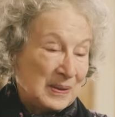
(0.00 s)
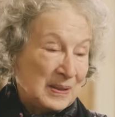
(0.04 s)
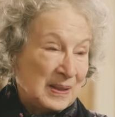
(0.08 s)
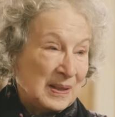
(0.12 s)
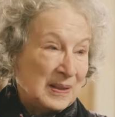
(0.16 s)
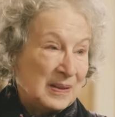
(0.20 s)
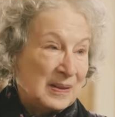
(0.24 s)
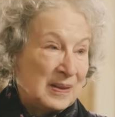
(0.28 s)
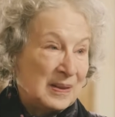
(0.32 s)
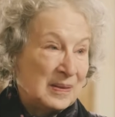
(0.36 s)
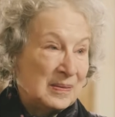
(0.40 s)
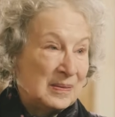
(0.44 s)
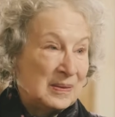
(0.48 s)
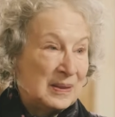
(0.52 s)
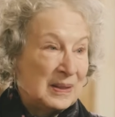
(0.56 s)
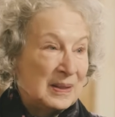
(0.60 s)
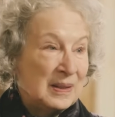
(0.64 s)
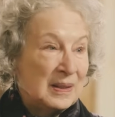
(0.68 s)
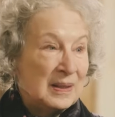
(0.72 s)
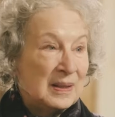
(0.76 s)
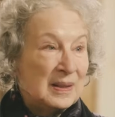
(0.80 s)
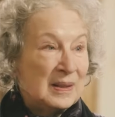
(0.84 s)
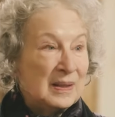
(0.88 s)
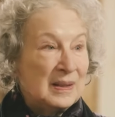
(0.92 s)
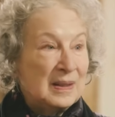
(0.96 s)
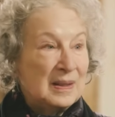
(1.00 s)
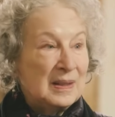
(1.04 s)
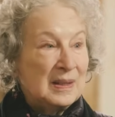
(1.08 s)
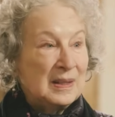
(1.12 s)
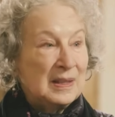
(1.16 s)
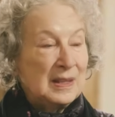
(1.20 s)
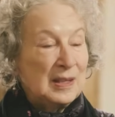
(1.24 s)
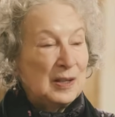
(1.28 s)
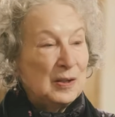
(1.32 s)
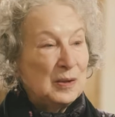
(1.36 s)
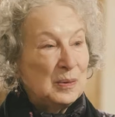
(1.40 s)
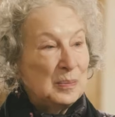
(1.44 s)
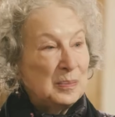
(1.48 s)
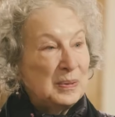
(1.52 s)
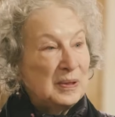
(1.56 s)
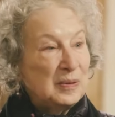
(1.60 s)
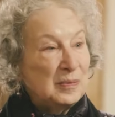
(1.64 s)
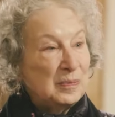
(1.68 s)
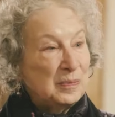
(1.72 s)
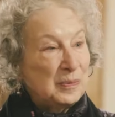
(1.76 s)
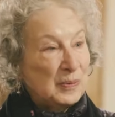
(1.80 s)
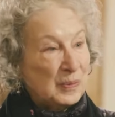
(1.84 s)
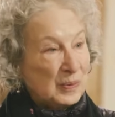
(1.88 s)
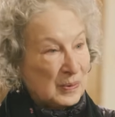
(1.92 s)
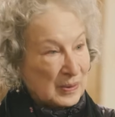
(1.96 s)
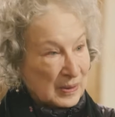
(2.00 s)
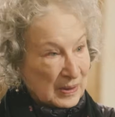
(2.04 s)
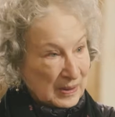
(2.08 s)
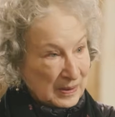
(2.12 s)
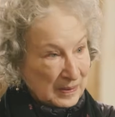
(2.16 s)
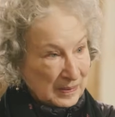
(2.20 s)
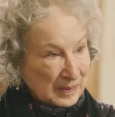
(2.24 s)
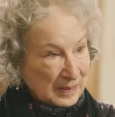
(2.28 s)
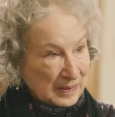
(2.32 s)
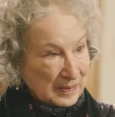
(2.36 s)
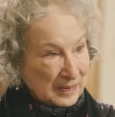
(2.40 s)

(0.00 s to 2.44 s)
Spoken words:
And the year before,